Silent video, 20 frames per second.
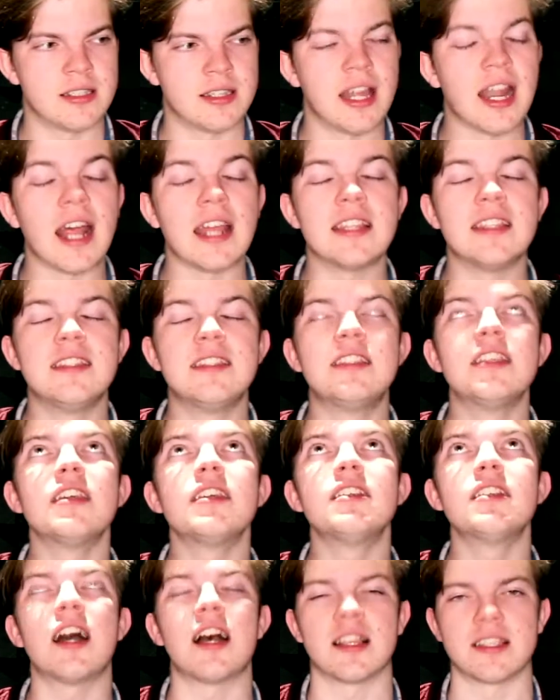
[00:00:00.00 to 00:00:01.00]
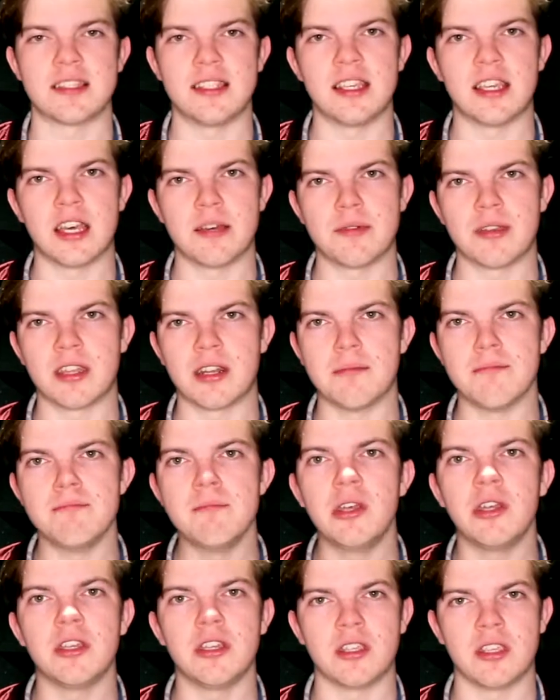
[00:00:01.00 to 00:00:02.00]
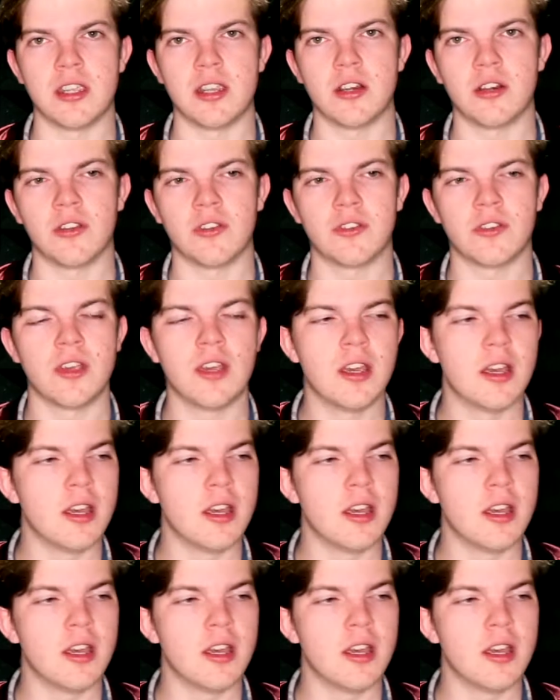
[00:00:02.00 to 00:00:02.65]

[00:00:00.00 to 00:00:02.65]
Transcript: that I did not see coming in a million years.